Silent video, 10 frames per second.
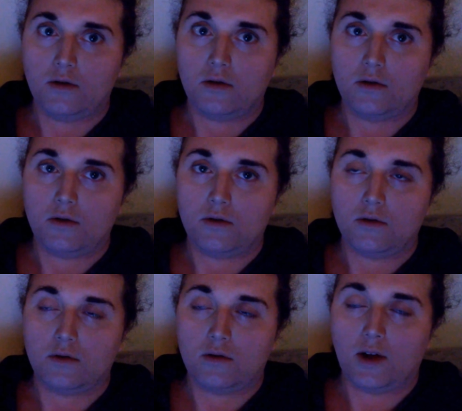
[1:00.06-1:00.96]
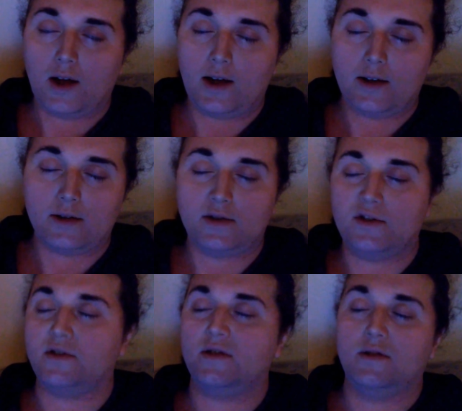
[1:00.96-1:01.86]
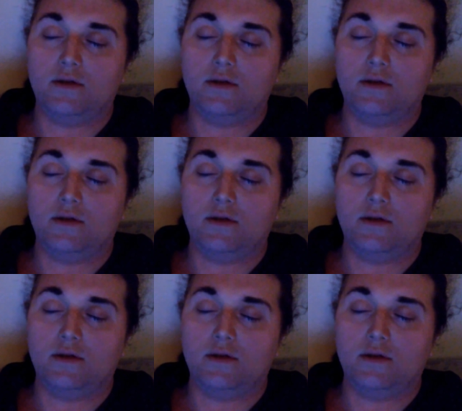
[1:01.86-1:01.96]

No one is speaking in this clip.